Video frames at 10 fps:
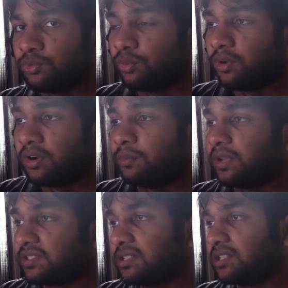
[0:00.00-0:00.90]
we wanted,
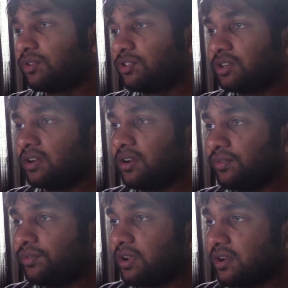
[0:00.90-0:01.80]
because this version
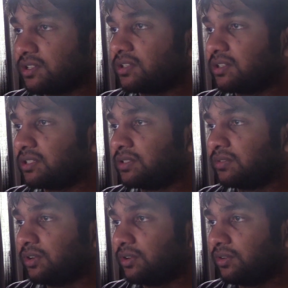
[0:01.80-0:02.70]
of Godzilla
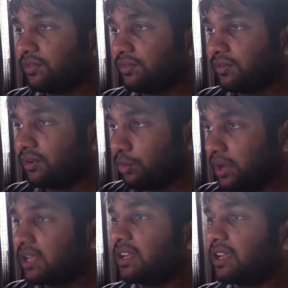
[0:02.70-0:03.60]

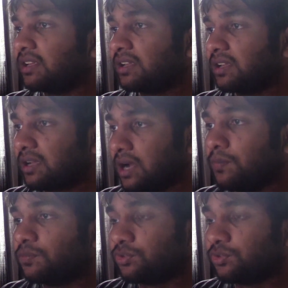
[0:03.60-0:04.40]
Awakening comes